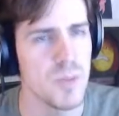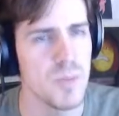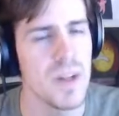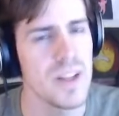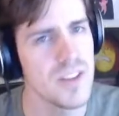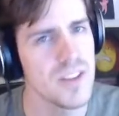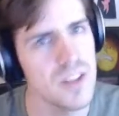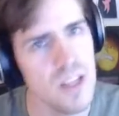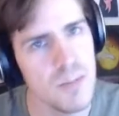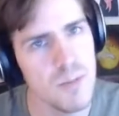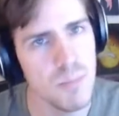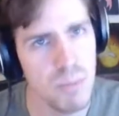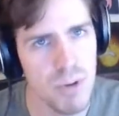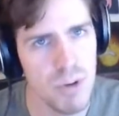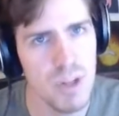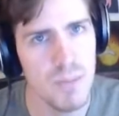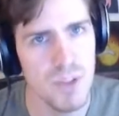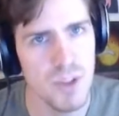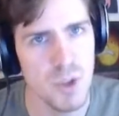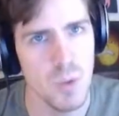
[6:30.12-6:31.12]
but that's
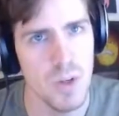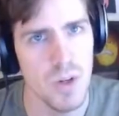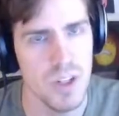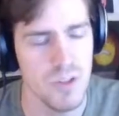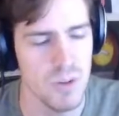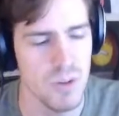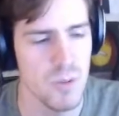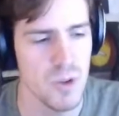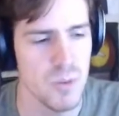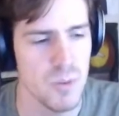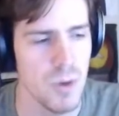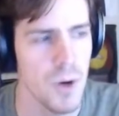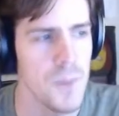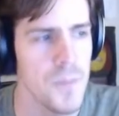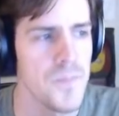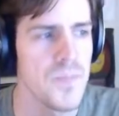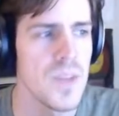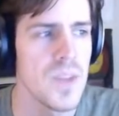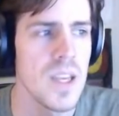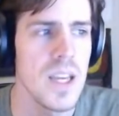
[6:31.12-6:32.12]
pretty much what it is for the most part.
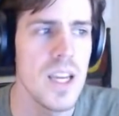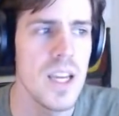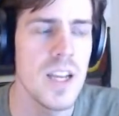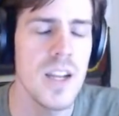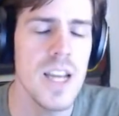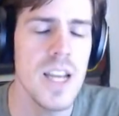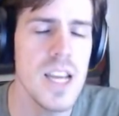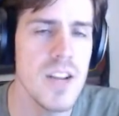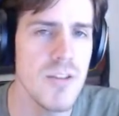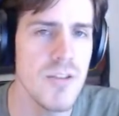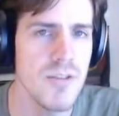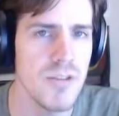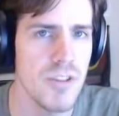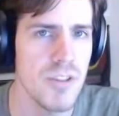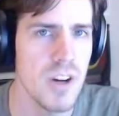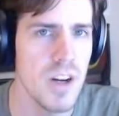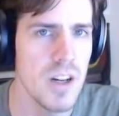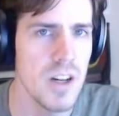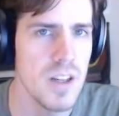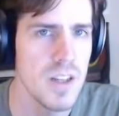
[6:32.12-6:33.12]
In
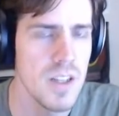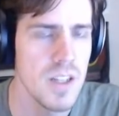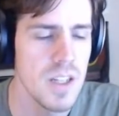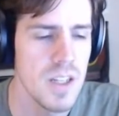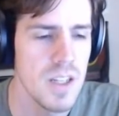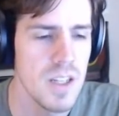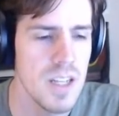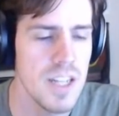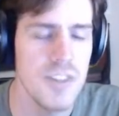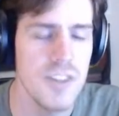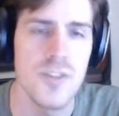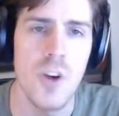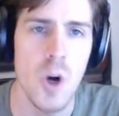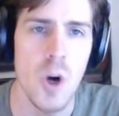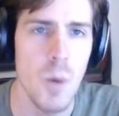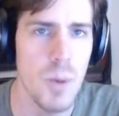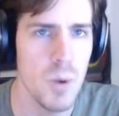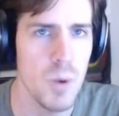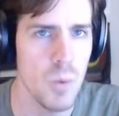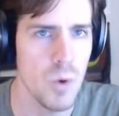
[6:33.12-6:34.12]
Infra, it's not
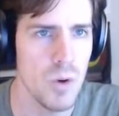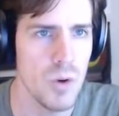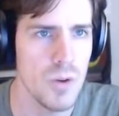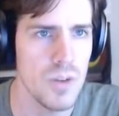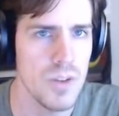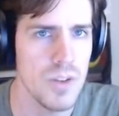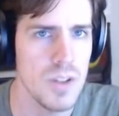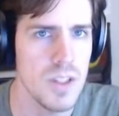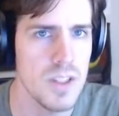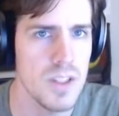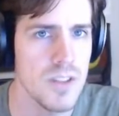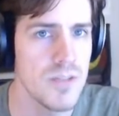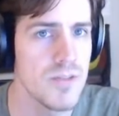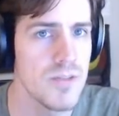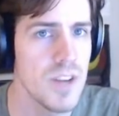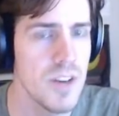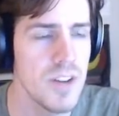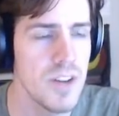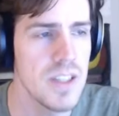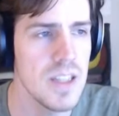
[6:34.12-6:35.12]
open world. It's
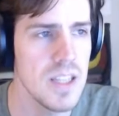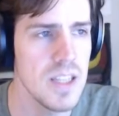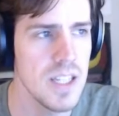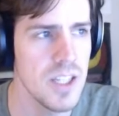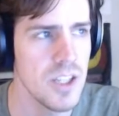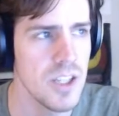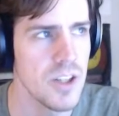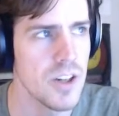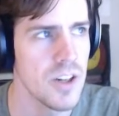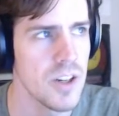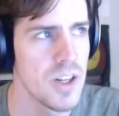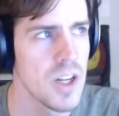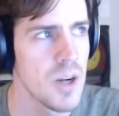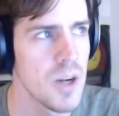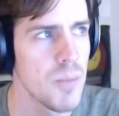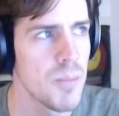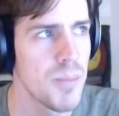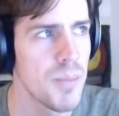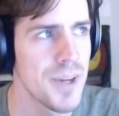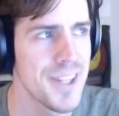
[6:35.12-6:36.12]
very linear,
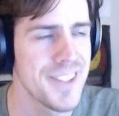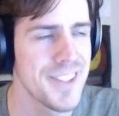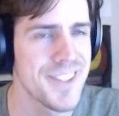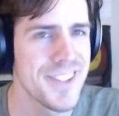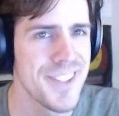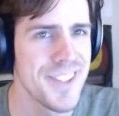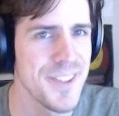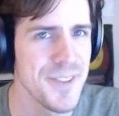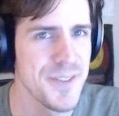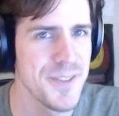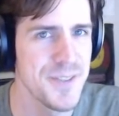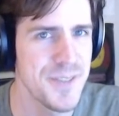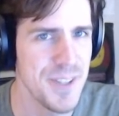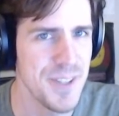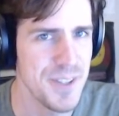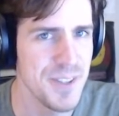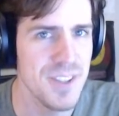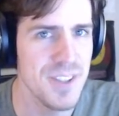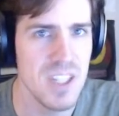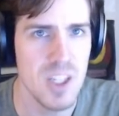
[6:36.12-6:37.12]
but it still
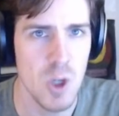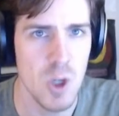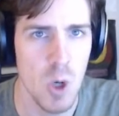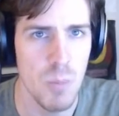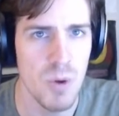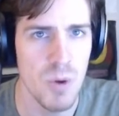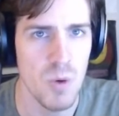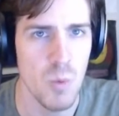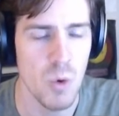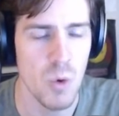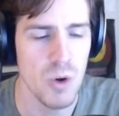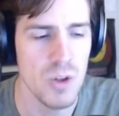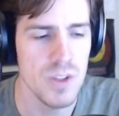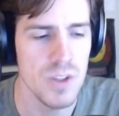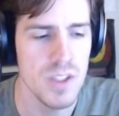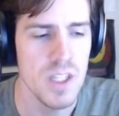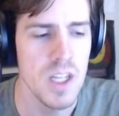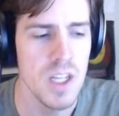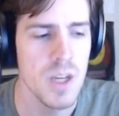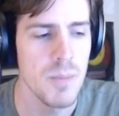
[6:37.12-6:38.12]
feels kind of open
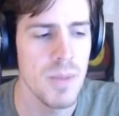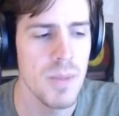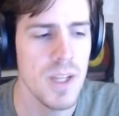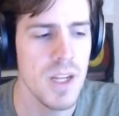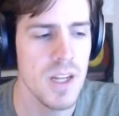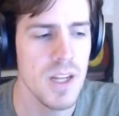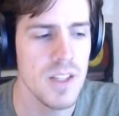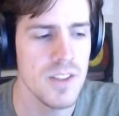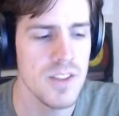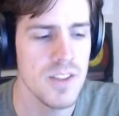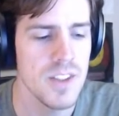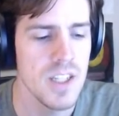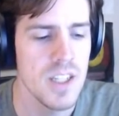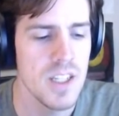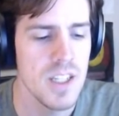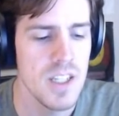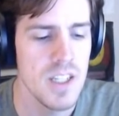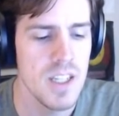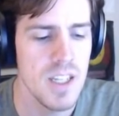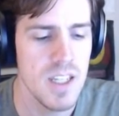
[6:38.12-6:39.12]
world because
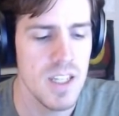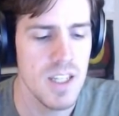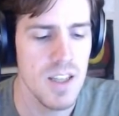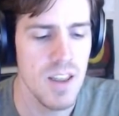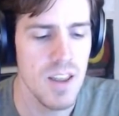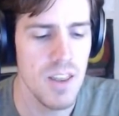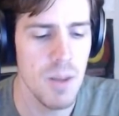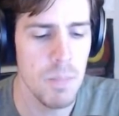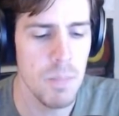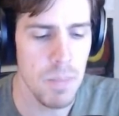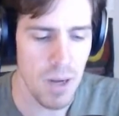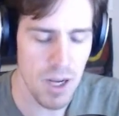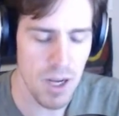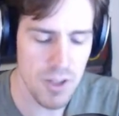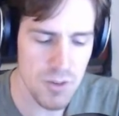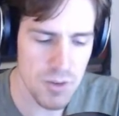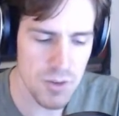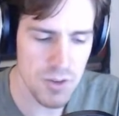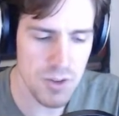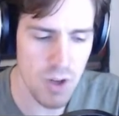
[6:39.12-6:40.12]
the
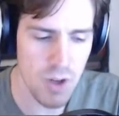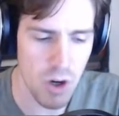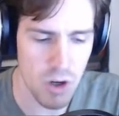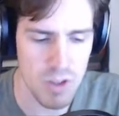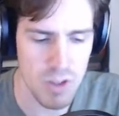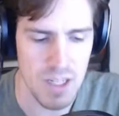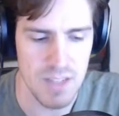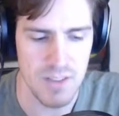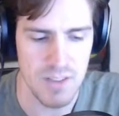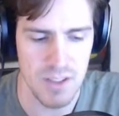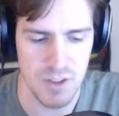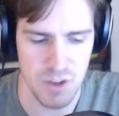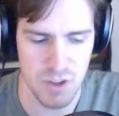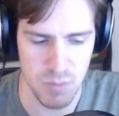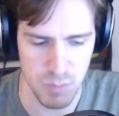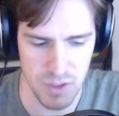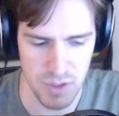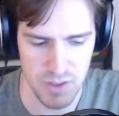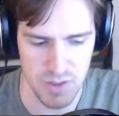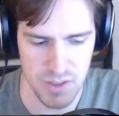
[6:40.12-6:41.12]
puzzles aren't as
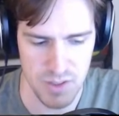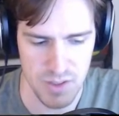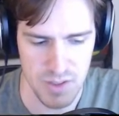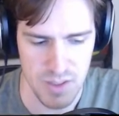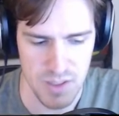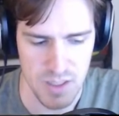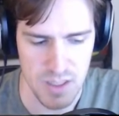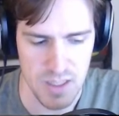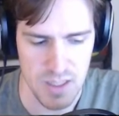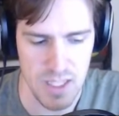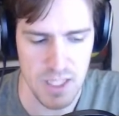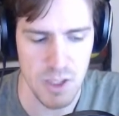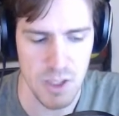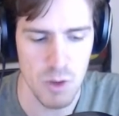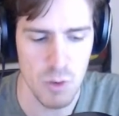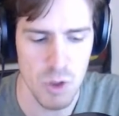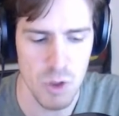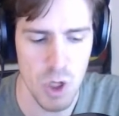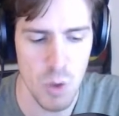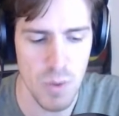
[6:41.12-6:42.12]
explicit. Like,
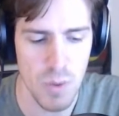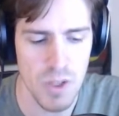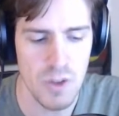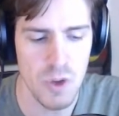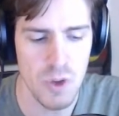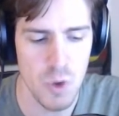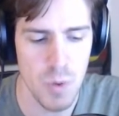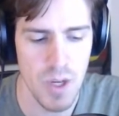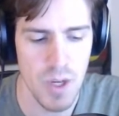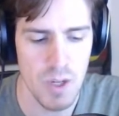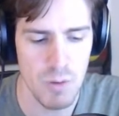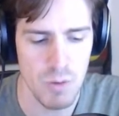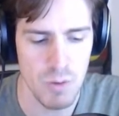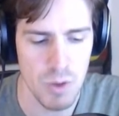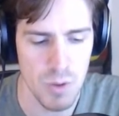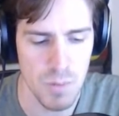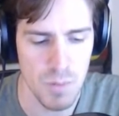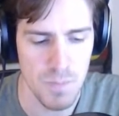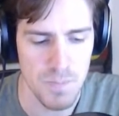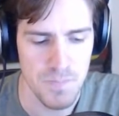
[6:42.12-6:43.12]
you'll go into a
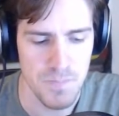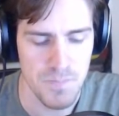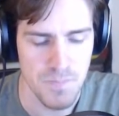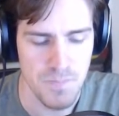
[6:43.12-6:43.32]
room